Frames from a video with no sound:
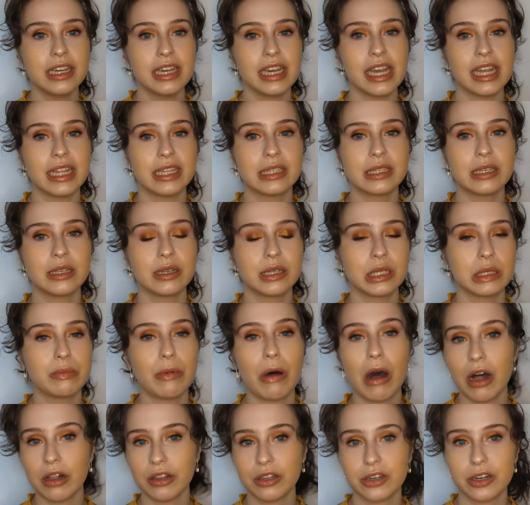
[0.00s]
It's
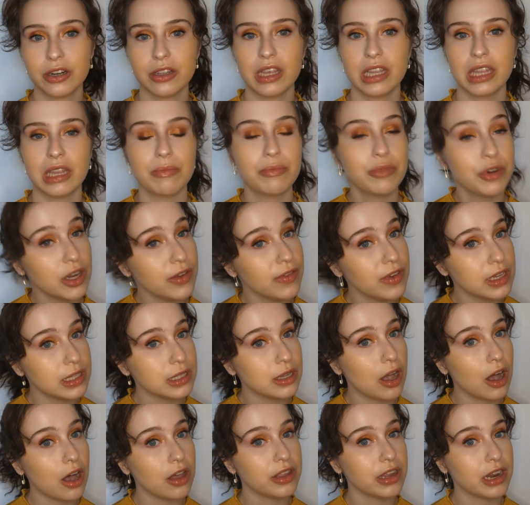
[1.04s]
smaller than the previous
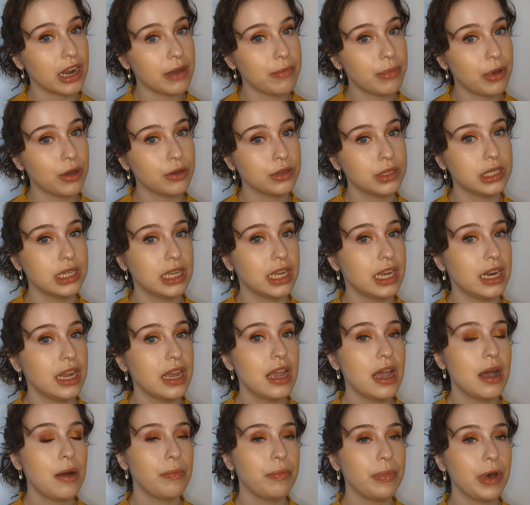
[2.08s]
haul that I posted,
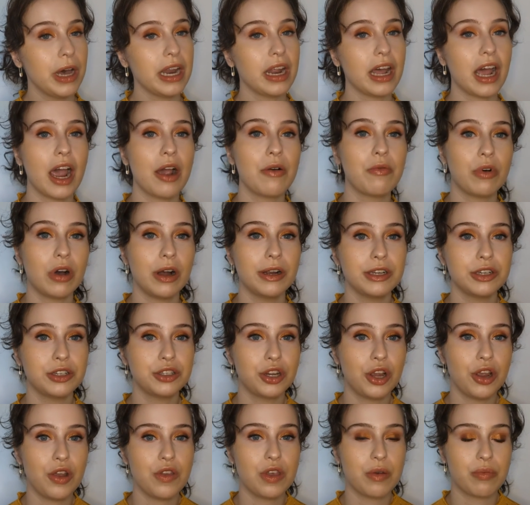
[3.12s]
but I wanted to
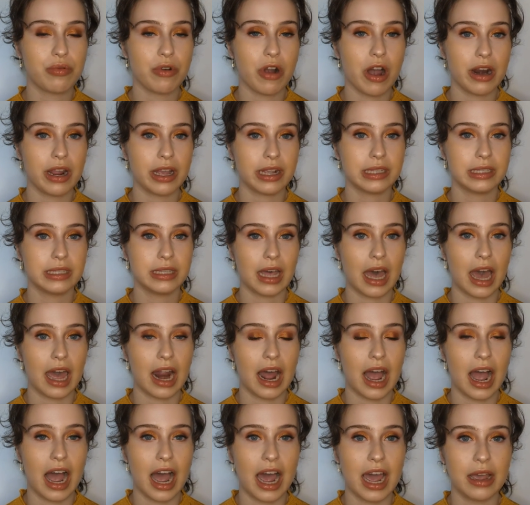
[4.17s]
show you the products that
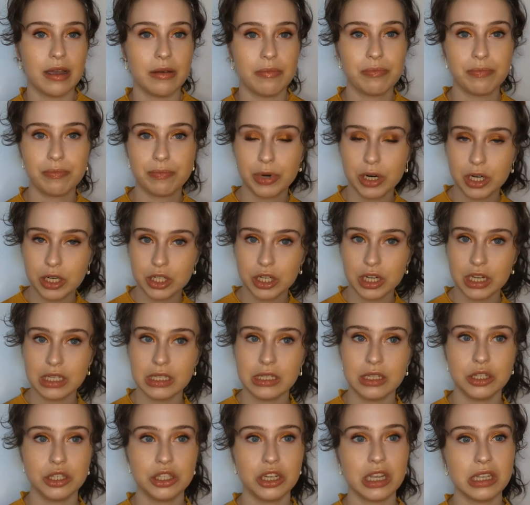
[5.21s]
I
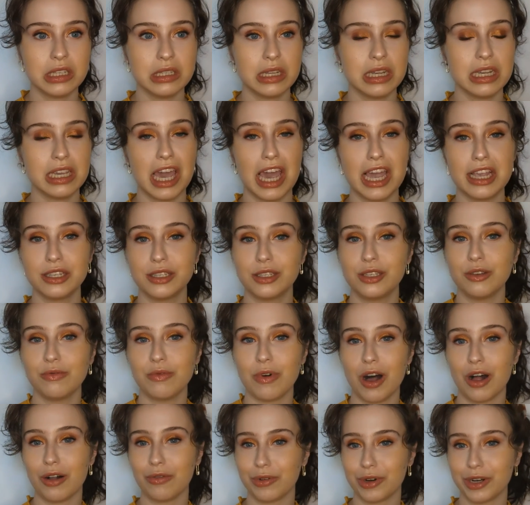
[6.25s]
purchased just in case you
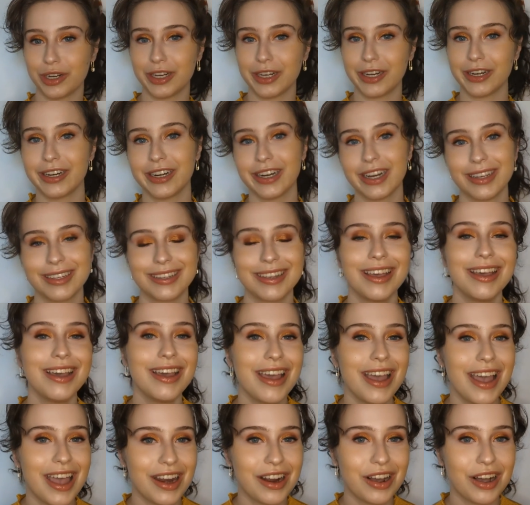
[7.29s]
all were curious,
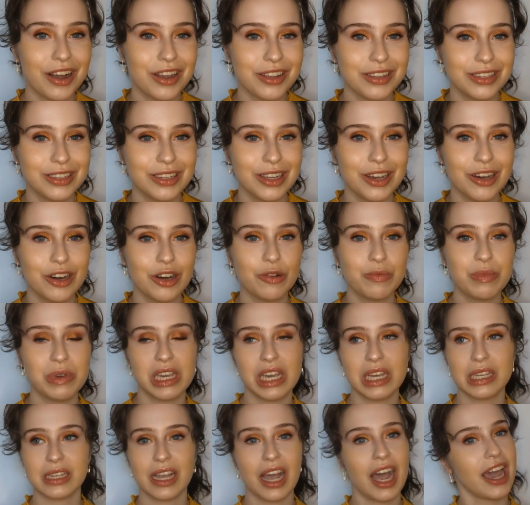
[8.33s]
and also
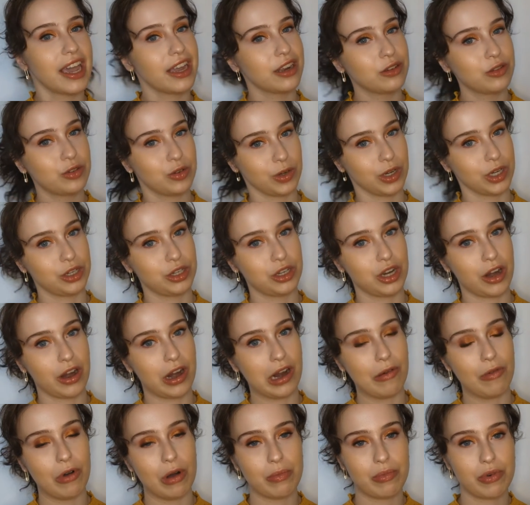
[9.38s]
because I enjoy
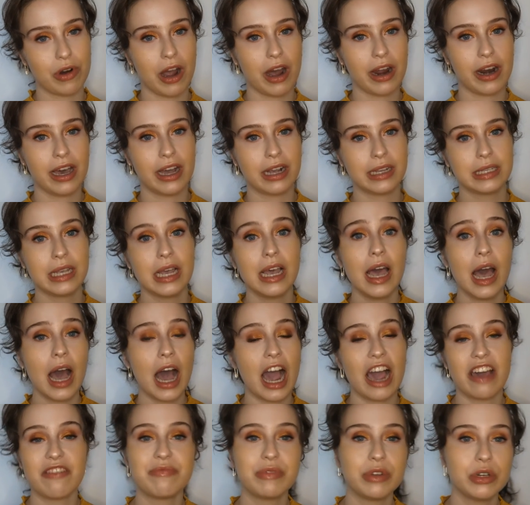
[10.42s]
sharing what products
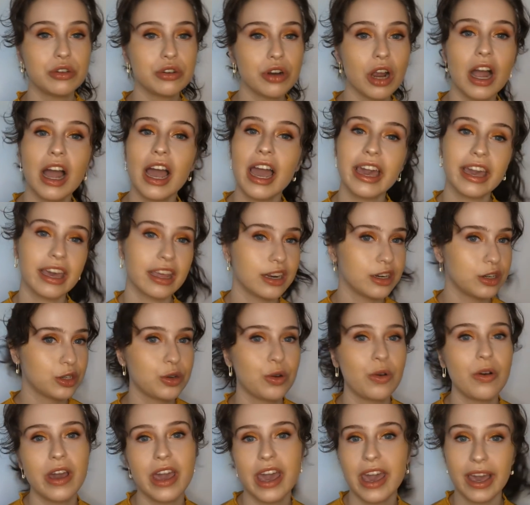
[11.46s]
I've been trying and
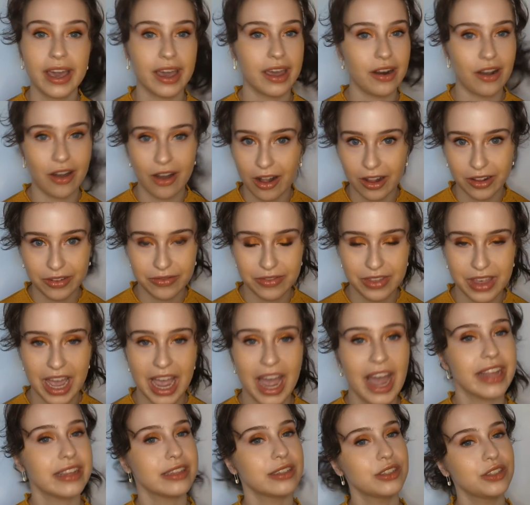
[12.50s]
enjoying and all of
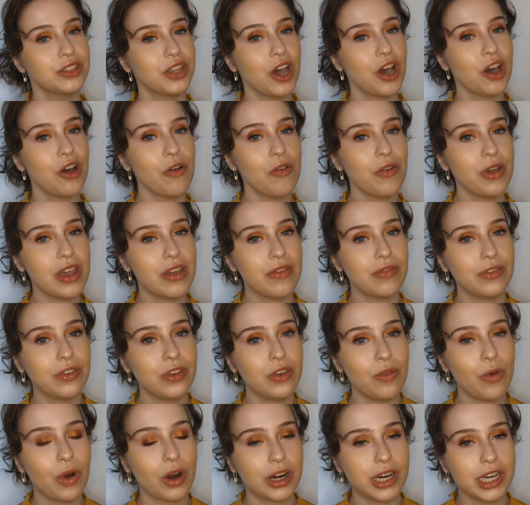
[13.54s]
that. So if
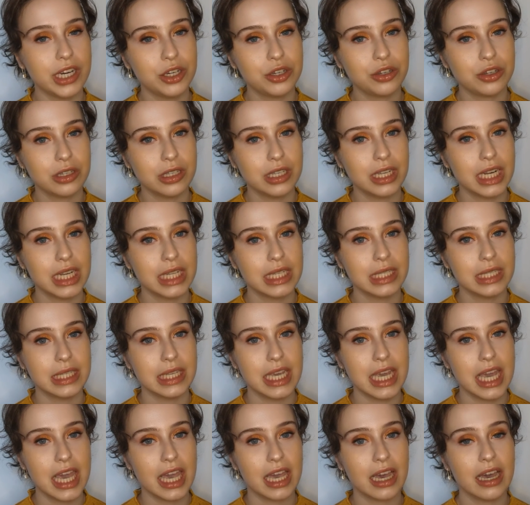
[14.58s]
you are interested in
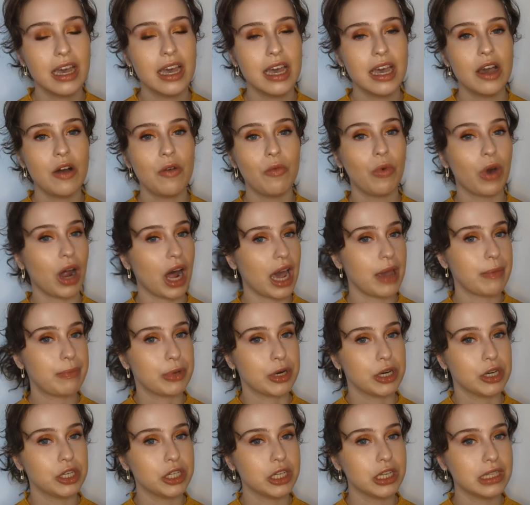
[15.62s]
seeing what I
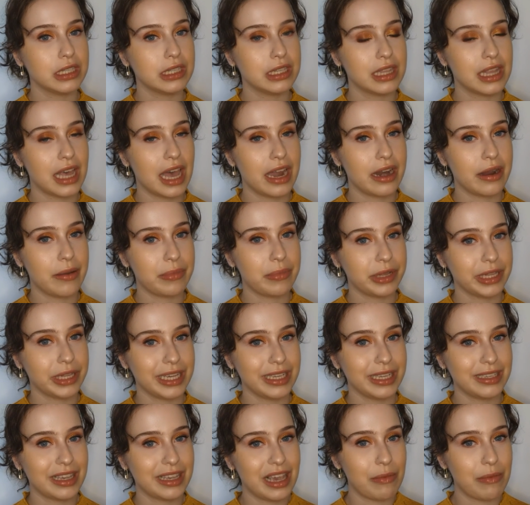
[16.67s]
purchased, then
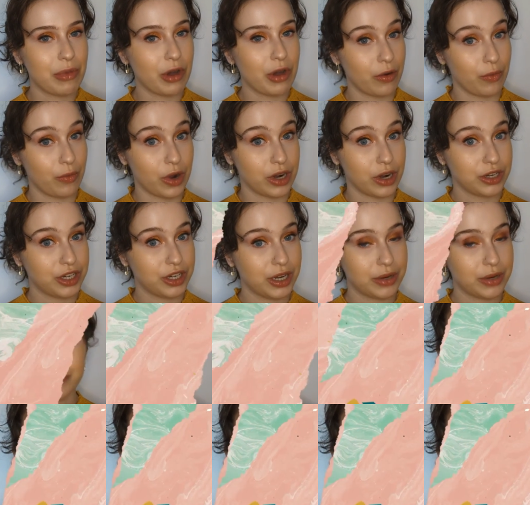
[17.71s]
please keep on watching.